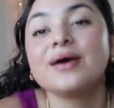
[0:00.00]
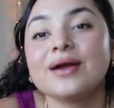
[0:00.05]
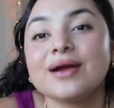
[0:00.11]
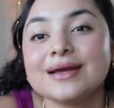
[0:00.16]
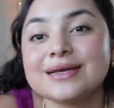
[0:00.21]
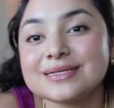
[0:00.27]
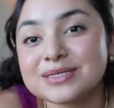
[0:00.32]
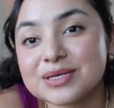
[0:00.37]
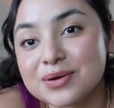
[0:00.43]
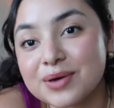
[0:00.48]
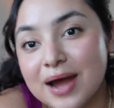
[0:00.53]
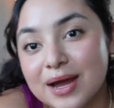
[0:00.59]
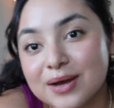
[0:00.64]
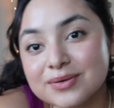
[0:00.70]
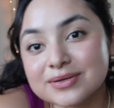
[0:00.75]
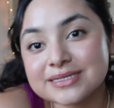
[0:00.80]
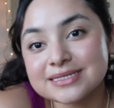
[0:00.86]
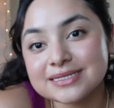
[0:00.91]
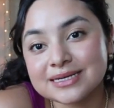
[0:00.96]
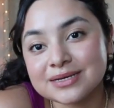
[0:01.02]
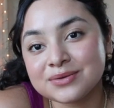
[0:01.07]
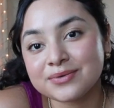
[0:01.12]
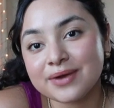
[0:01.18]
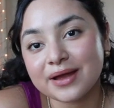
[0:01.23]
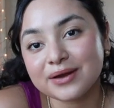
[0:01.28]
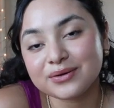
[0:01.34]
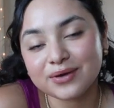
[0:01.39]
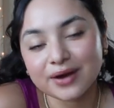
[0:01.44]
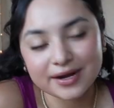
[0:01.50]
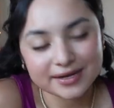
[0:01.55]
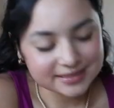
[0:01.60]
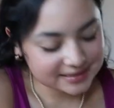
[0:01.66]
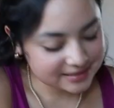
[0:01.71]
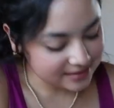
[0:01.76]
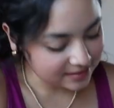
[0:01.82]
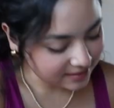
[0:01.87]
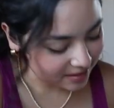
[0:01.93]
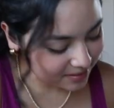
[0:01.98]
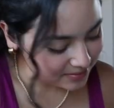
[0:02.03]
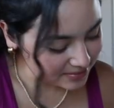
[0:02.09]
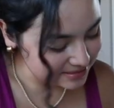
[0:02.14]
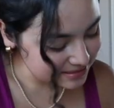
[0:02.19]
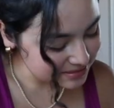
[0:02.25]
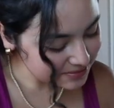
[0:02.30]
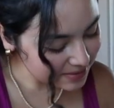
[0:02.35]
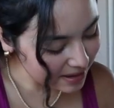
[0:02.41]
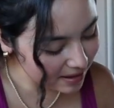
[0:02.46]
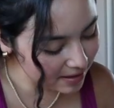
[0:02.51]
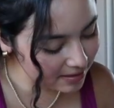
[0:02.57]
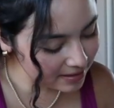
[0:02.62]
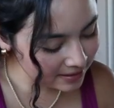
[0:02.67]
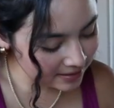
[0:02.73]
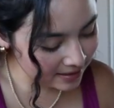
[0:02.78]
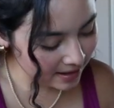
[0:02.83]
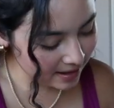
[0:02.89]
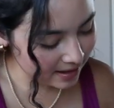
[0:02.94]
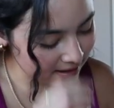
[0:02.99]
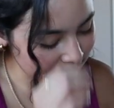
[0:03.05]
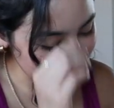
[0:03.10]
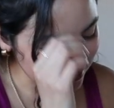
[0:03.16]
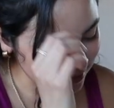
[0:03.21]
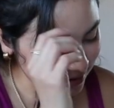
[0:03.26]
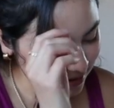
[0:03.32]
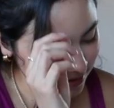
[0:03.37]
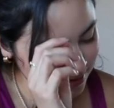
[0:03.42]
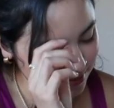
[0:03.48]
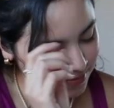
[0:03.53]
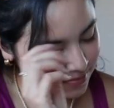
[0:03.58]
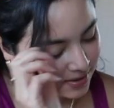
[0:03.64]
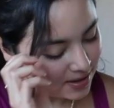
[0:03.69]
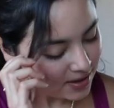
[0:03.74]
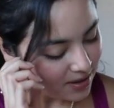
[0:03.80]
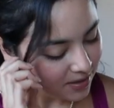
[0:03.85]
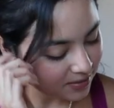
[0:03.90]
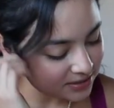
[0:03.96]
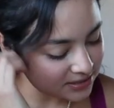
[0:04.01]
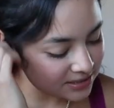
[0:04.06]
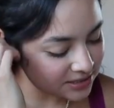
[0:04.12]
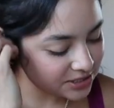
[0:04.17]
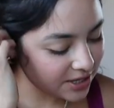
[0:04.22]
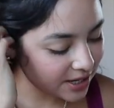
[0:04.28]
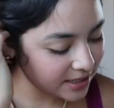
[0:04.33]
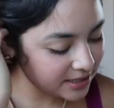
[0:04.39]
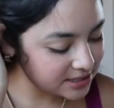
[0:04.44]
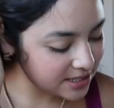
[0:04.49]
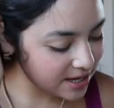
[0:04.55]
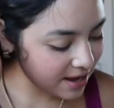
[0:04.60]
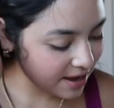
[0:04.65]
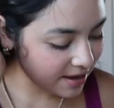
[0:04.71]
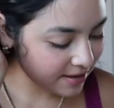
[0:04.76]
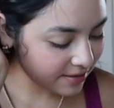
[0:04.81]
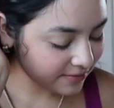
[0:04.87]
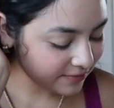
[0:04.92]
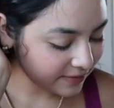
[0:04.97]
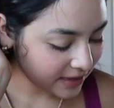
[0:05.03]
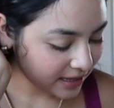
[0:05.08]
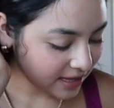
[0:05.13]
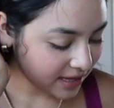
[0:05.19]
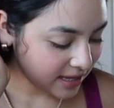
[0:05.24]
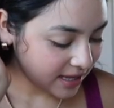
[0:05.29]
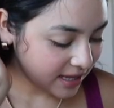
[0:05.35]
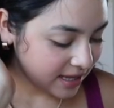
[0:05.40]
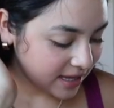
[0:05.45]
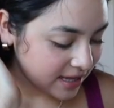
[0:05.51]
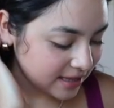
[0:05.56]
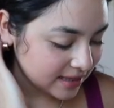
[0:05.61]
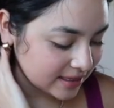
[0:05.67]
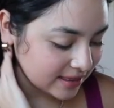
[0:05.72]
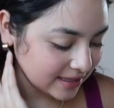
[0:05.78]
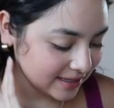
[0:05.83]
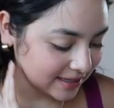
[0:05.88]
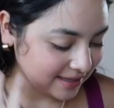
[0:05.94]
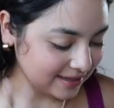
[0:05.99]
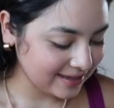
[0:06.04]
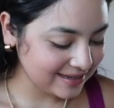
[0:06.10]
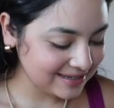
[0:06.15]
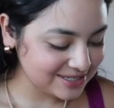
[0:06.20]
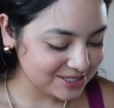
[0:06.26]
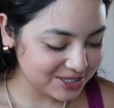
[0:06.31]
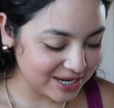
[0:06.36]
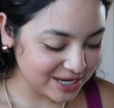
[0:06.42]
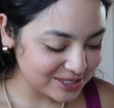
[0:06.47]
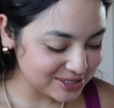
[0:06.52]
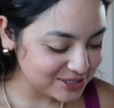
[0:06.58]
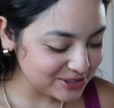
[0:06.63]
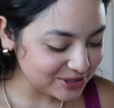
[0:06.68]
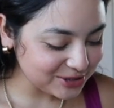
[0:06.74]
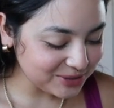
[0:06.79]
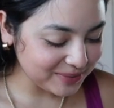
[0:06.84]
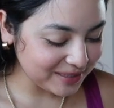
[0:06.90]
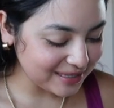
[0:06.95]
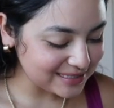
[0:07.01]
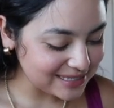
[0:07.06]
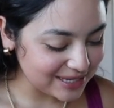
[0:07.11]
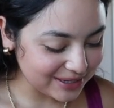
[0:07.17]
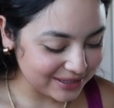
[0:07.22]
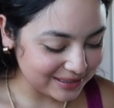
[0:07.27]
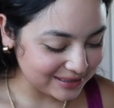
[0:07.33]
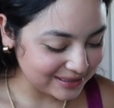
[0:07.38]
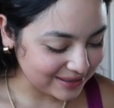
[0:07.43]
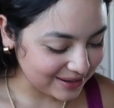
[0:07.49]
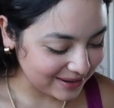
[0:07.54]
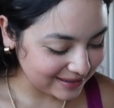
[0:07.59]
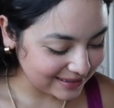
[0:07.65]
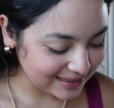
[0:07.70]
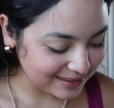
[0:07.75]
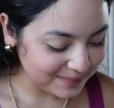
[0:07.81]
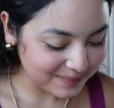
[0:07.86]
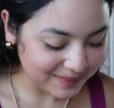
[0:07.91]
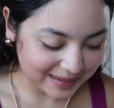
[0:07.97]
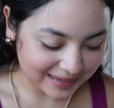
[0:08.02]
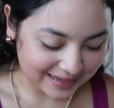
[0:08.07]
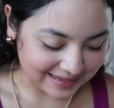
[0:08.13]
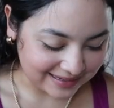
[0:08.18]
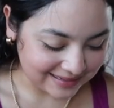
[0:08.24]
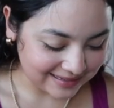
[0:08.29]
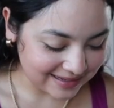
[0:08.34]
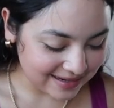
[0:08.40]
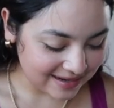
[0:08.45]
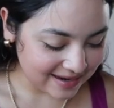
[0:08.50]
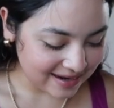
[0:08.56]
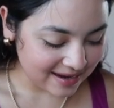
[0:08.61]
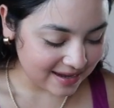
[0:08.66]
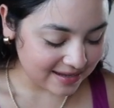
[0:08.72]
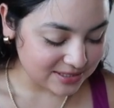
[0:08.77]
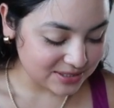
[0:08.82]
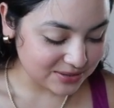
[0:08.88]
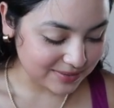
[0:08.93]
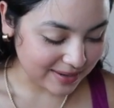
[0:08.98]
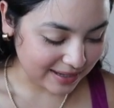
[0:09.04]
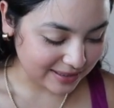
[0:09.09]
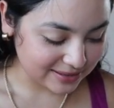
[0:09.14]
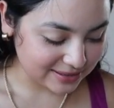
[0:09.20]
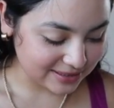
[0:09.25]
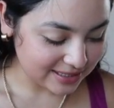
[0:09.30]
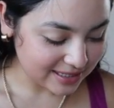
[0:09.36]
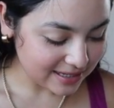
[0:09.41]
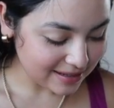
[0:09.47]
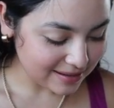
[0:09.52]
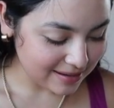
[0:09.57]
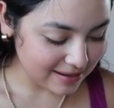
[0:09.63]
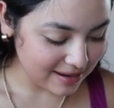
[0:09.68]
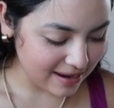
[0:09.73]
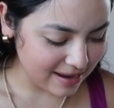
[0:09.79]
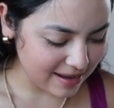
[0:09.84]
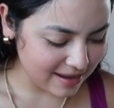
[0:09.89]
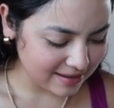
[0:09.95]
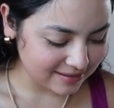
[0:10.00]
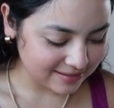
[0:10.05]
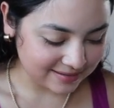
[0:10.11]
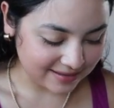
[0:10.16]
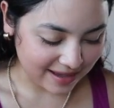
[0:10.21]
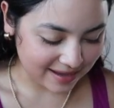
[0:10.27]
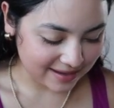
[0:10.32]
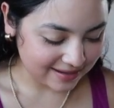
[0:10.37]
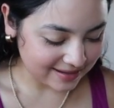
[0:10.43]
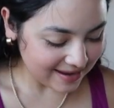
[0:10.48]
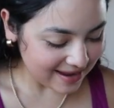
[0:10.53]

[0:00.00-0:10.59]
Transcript: Alright, so I was in Red Cross Club as well, and I was in charge of the International Humanitarian Law Campaign director. Yeah.